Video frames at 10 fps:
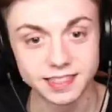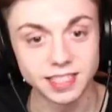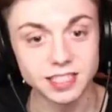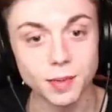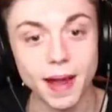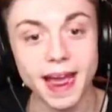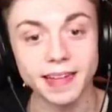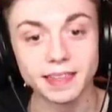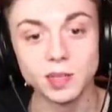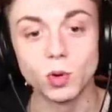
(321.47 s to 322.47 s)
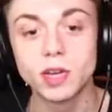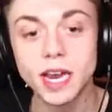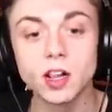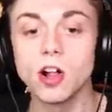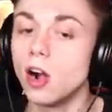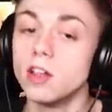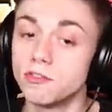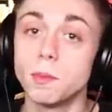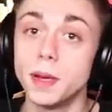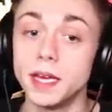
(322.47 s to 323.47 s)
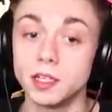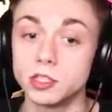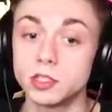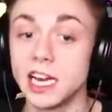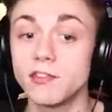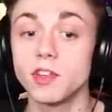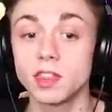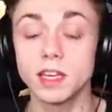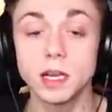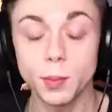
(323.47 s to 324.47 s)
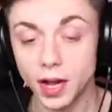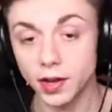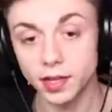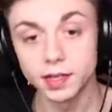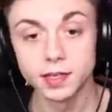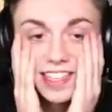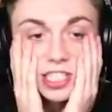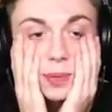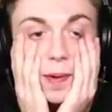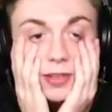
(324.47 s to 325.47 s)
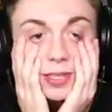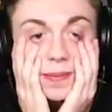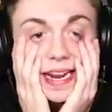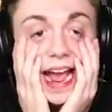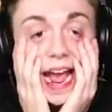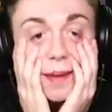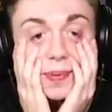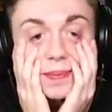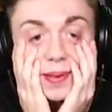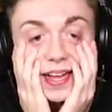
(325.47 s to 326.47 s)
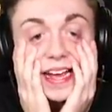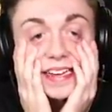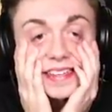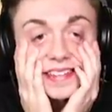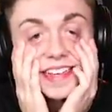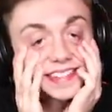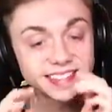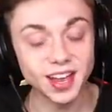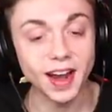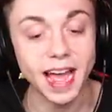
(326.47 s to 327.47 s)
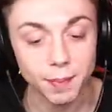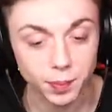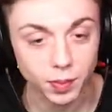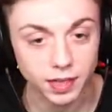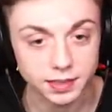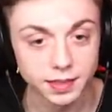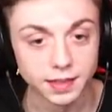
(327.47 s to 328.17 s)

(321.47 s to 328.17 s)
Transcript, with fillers: It systematically will kill all of the pigs if you think about it. This is supposed to be a happy place. This is not a happy place.